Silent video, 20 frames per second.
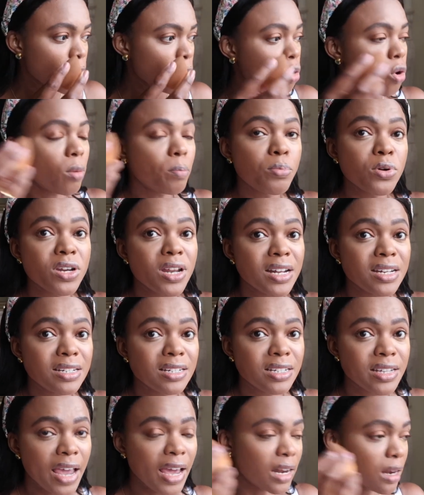or put
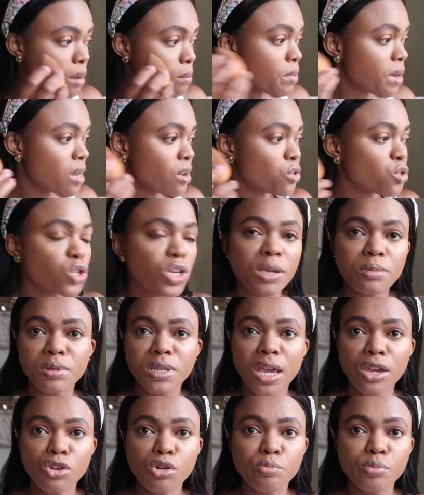in debt, because you keep
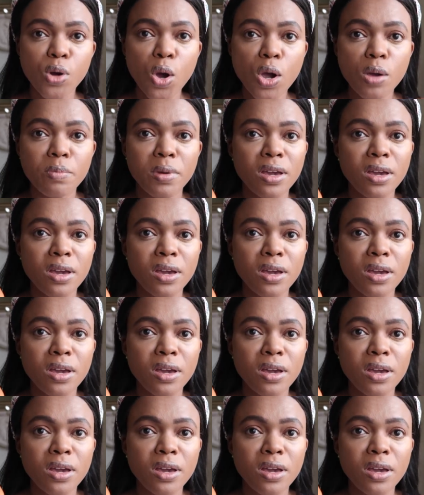saying you broke.